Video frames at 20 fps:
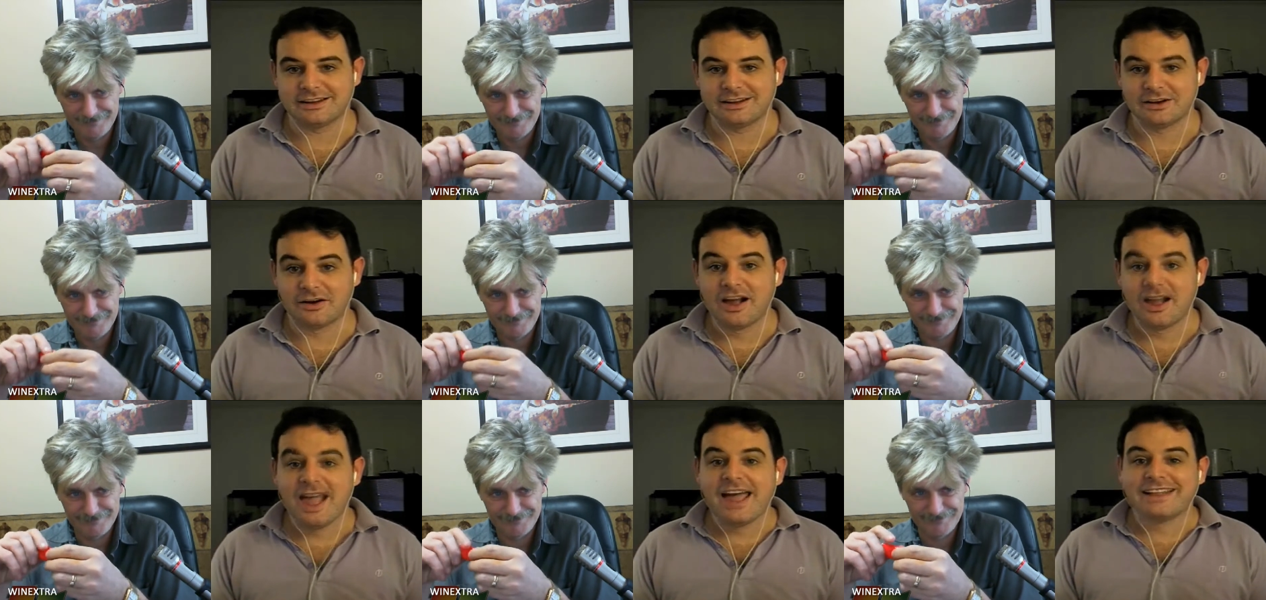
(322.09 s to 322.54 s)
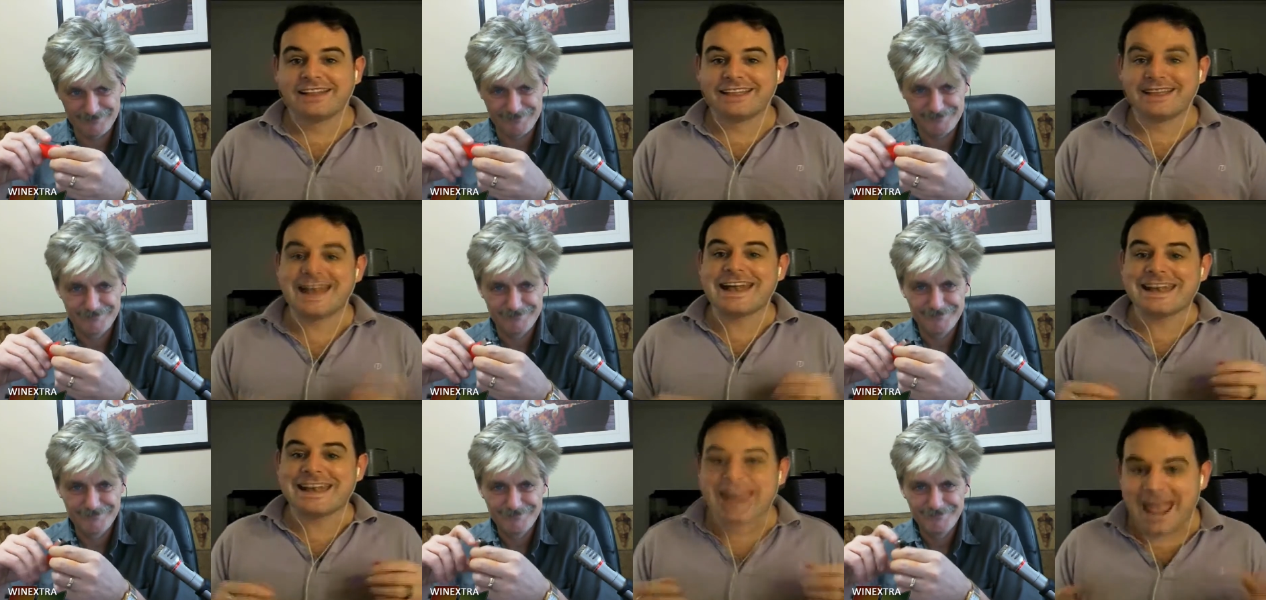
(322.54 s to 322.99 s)
Speaker 1: You know,
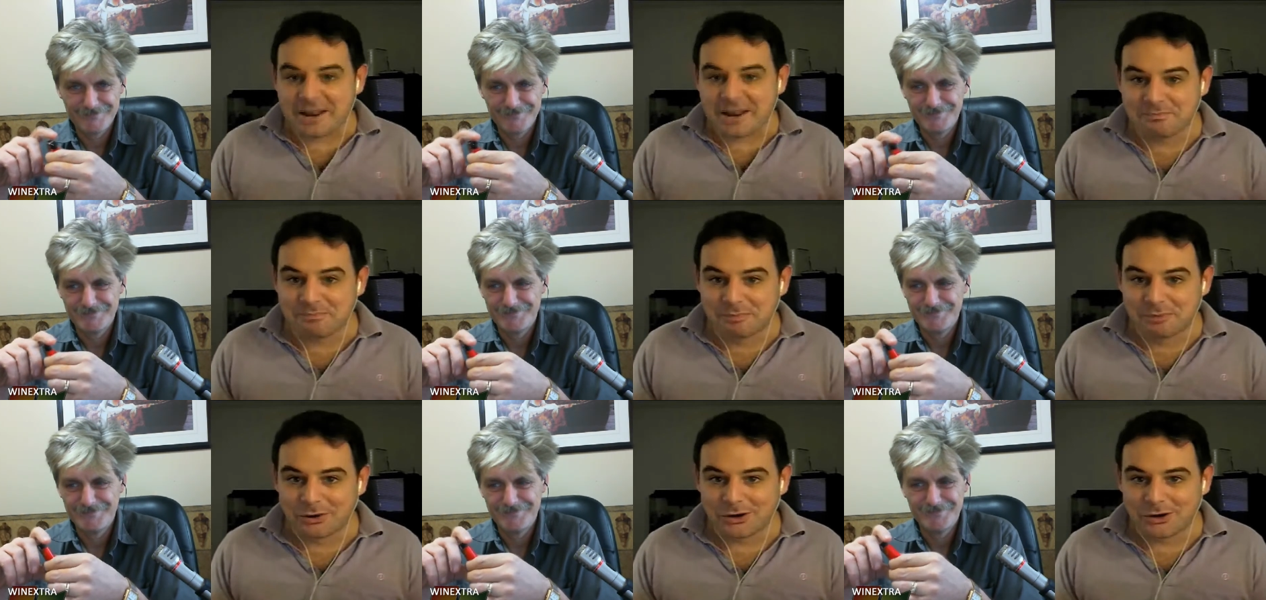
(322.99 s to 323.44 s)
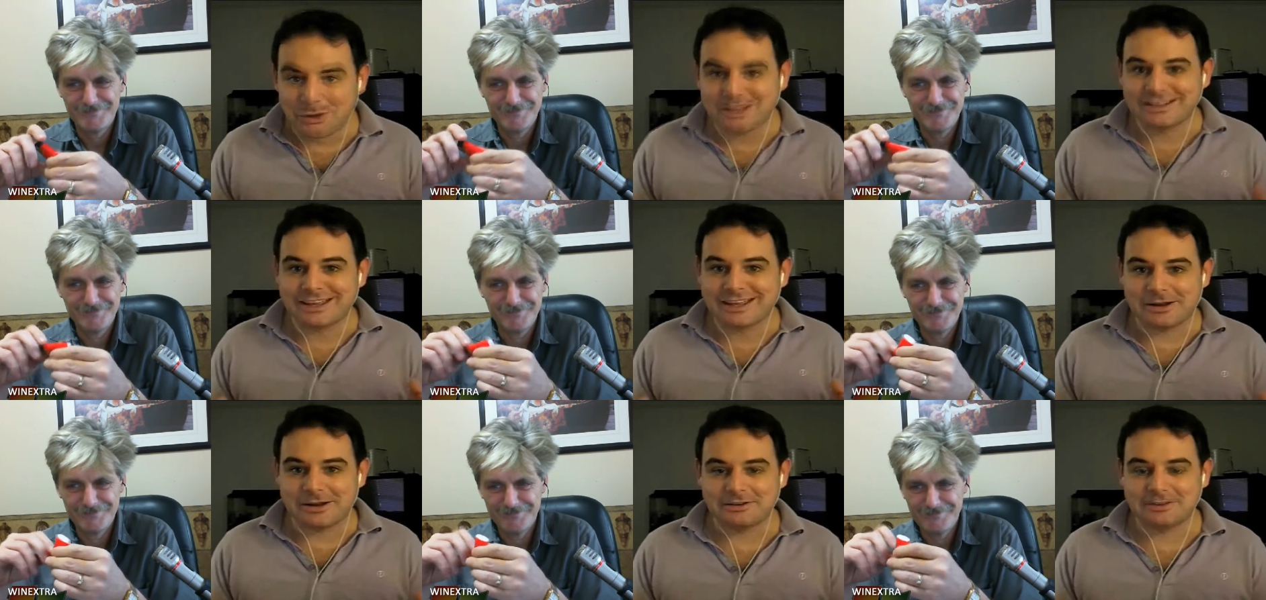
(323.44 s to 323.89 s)
the netbook
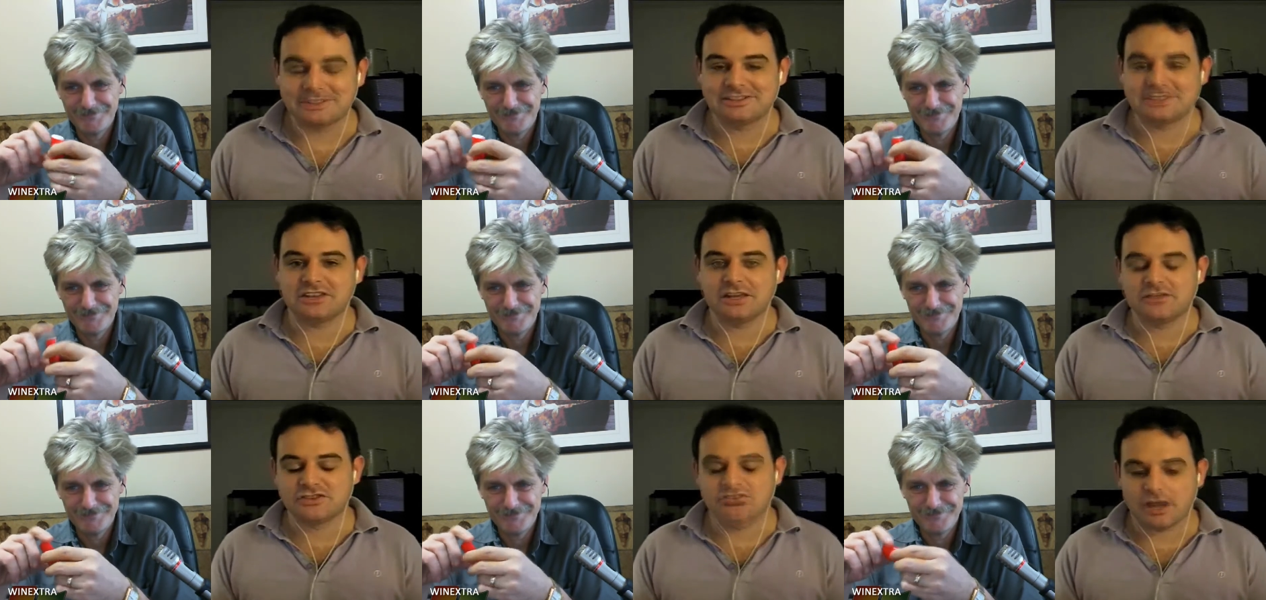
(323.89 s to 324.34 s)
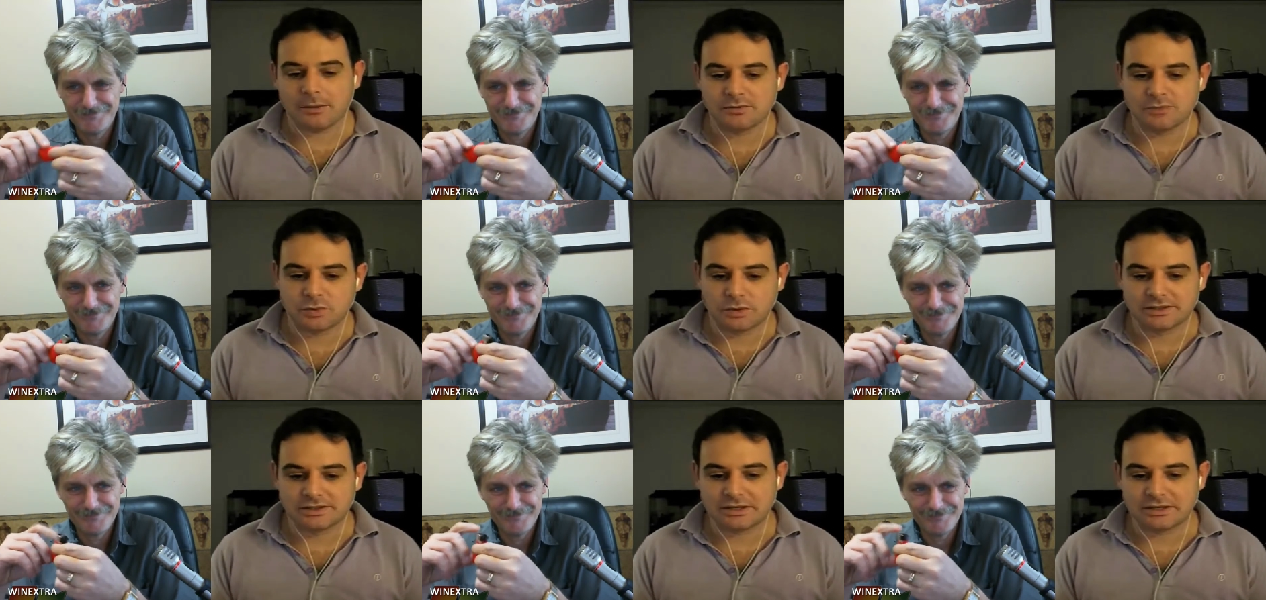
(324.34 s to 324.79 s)
that Steve
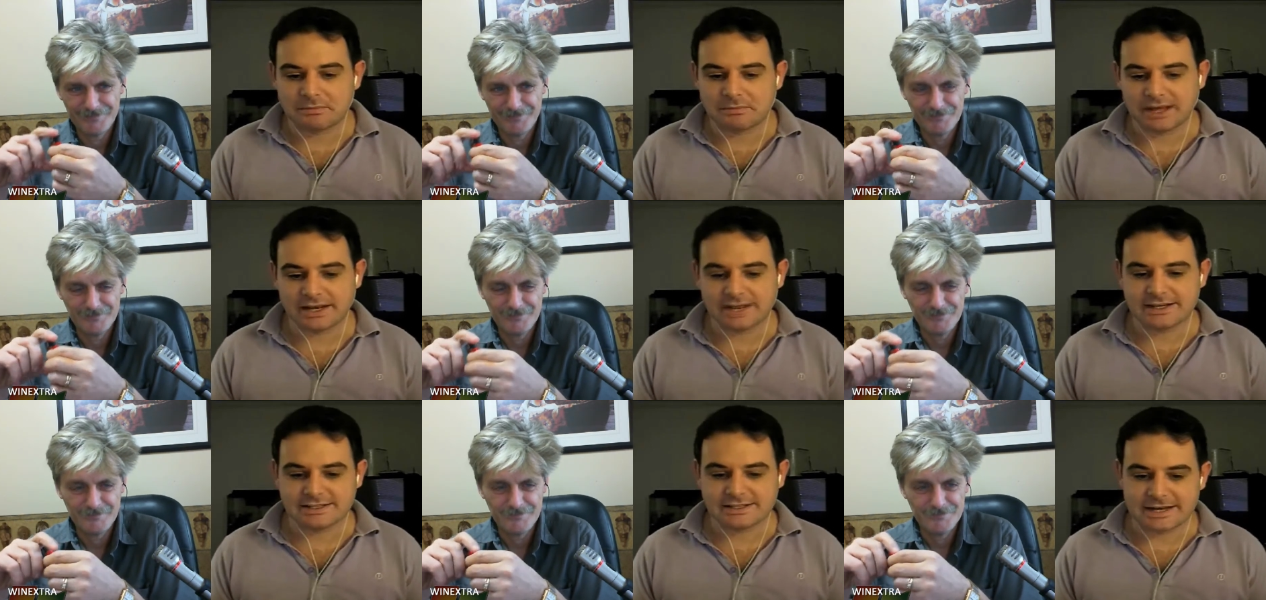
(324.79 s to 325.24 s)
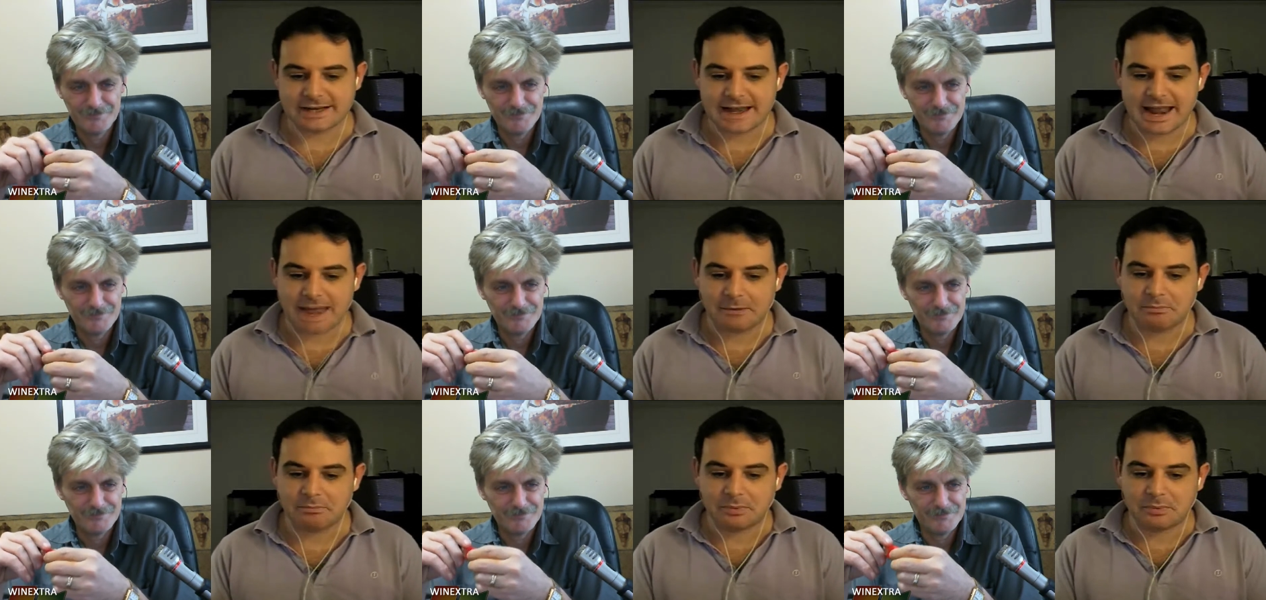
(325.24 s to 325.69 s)
Jobs won't admit is a
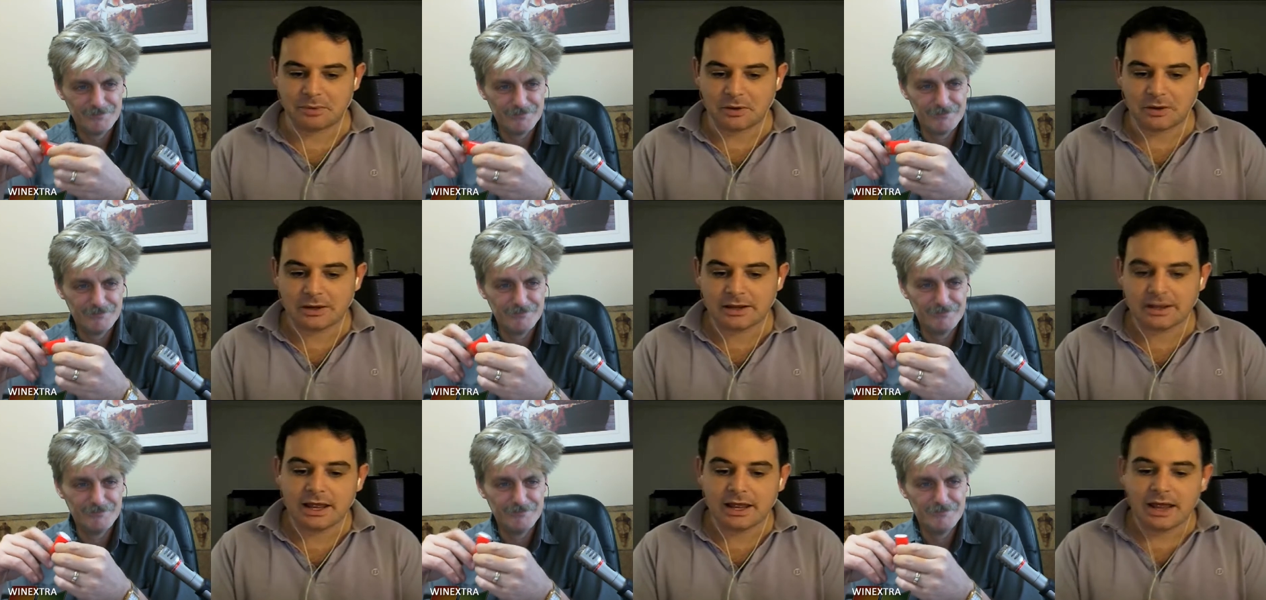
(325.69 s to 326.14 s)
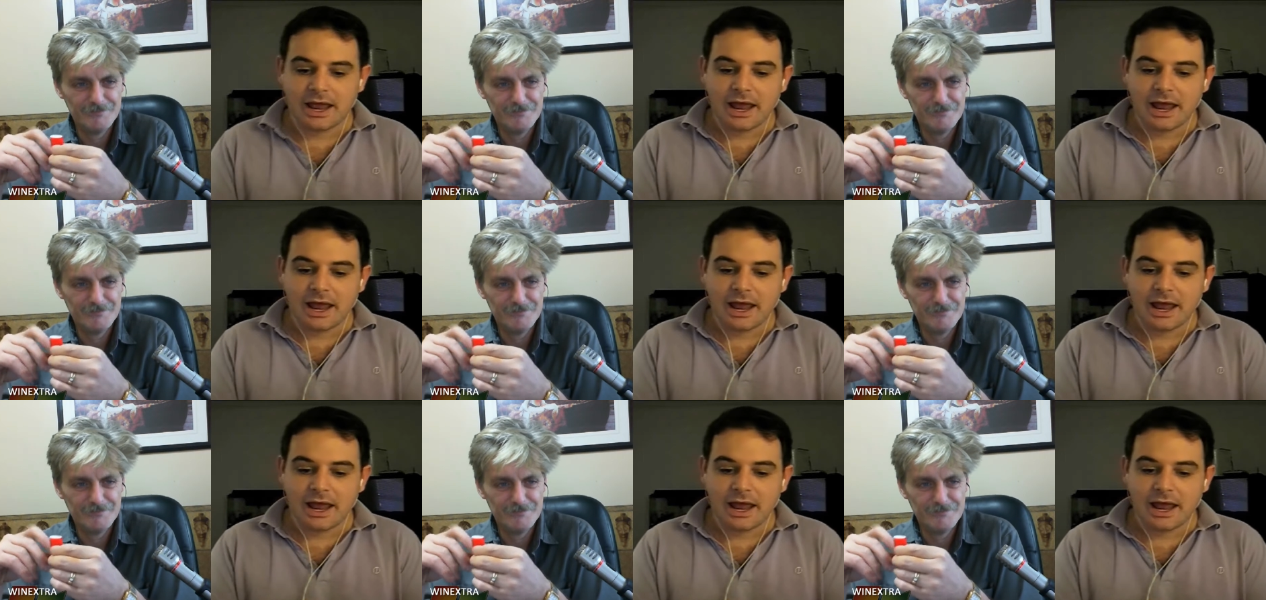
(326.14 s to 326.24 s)
netbook.